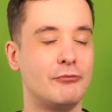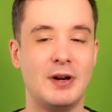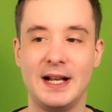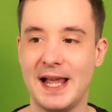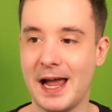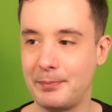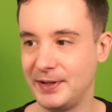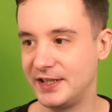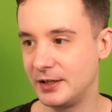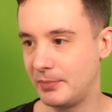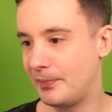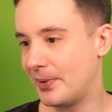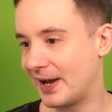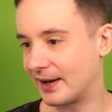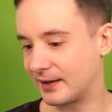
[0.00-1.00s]
really happy to be
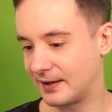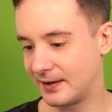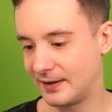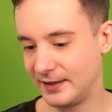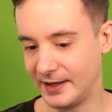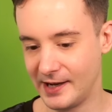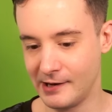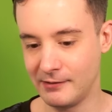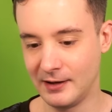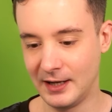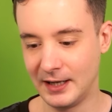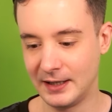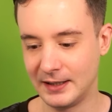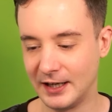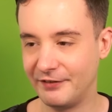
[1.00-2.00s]
back. You know,
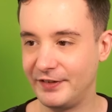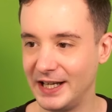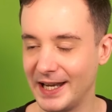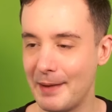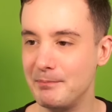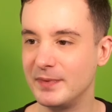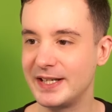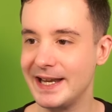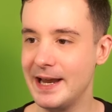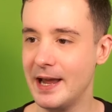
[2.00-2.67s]
I feel empty.